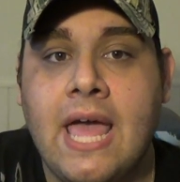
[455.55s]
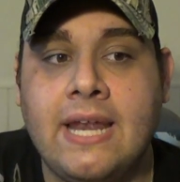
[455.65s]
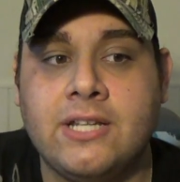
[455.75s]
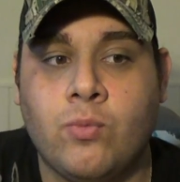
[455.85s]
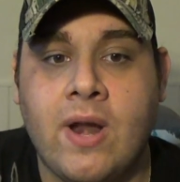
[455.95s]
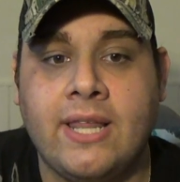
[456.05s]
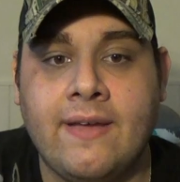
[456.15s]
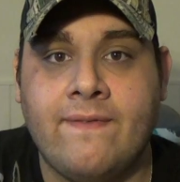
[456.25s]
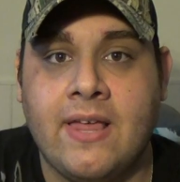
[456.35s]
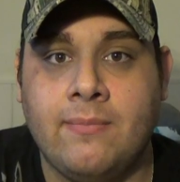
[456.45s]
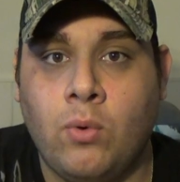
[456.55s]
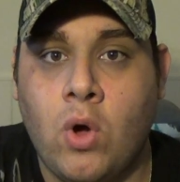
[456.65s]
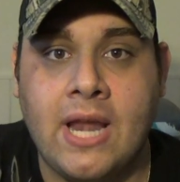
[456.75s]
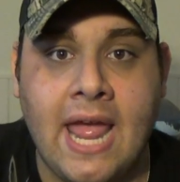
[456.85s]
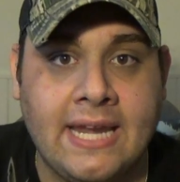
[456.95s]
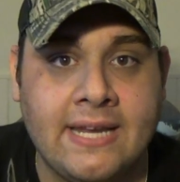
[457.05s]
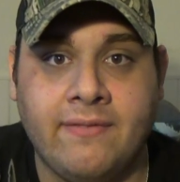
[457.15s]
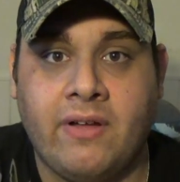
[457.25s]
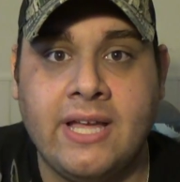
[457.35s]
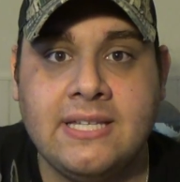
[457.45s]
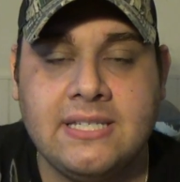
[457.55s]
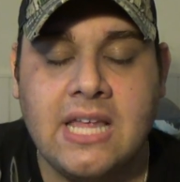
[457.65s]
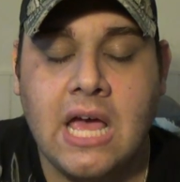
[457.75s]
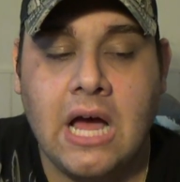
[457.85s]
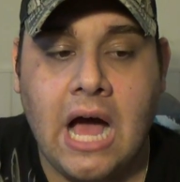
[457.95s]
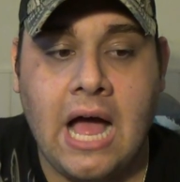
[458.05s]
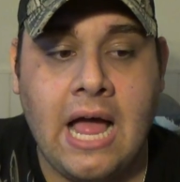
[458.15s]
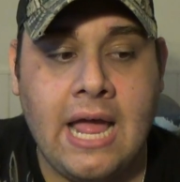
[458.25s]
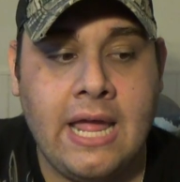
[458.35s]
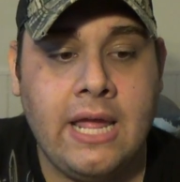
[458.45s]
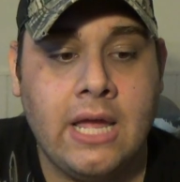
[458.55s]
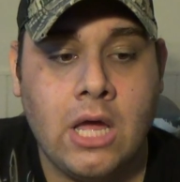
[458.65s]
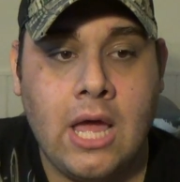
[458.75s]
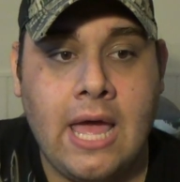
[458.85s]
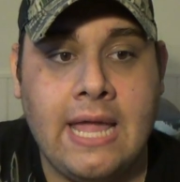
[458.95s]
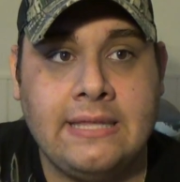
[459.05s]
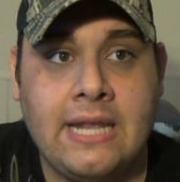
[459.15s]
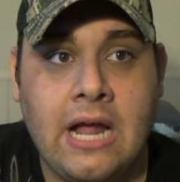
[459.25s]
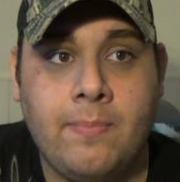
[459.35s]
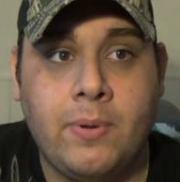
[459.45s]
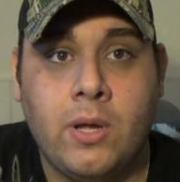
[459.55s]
and it's readily available on any device, I ended up